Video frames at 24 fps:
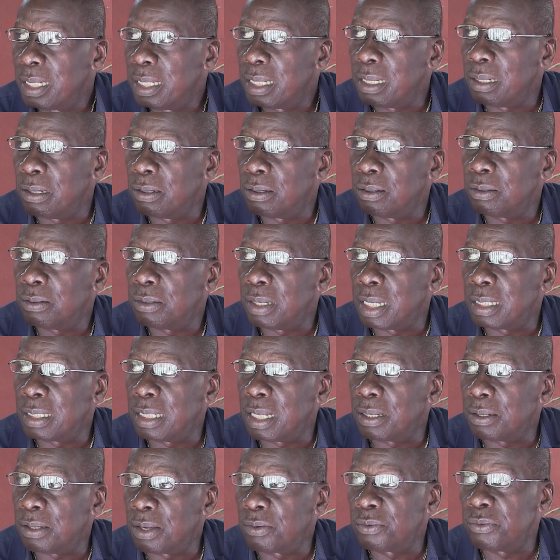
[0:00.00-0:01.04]
you know, and
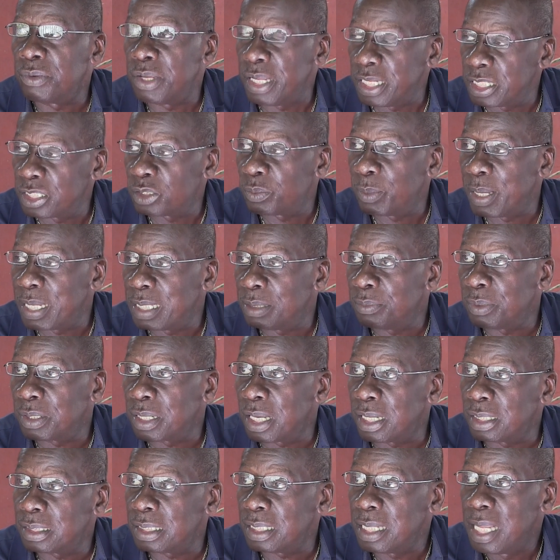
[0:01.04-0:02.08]
arrangement,
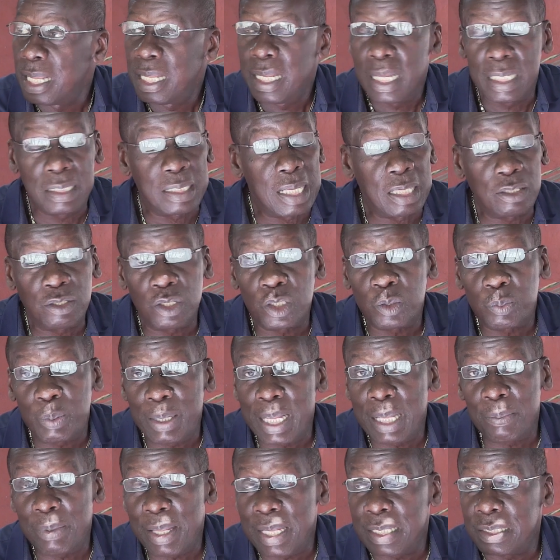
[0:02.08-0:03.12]
because it's not just
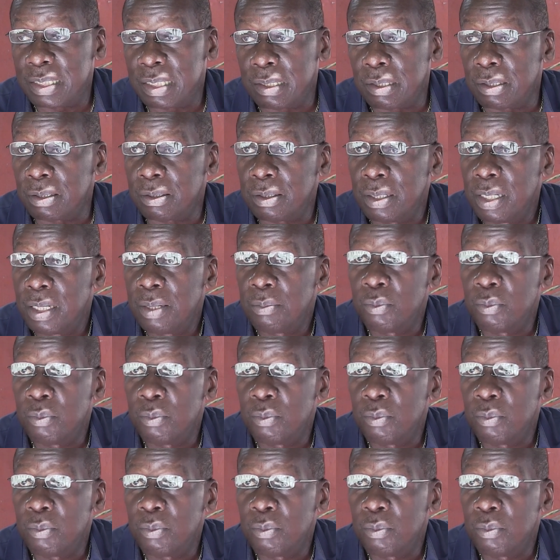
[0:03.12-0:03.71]
playing bass, you know.